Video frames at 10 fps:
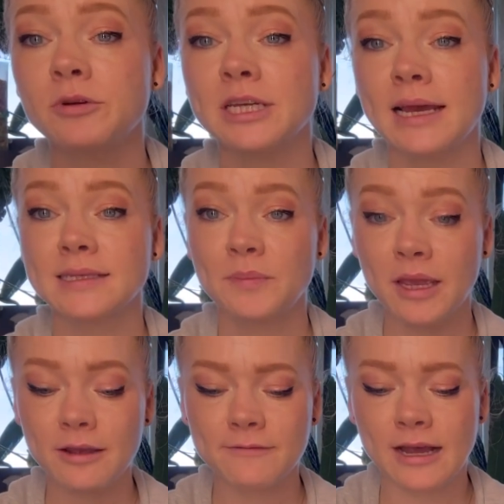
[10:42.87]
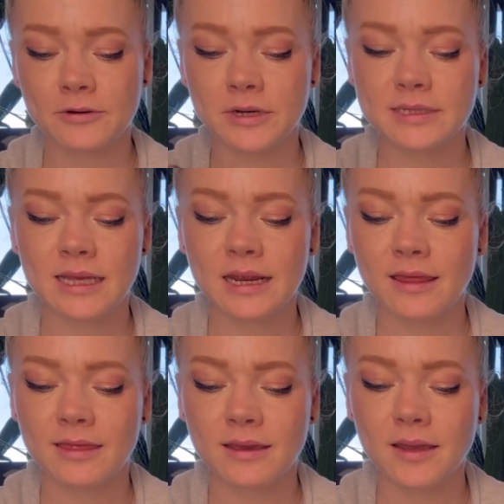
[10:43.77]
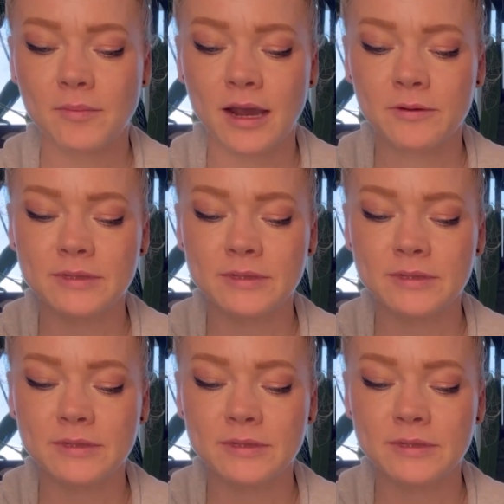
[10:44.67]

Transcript: which has pink flowers. And I think mine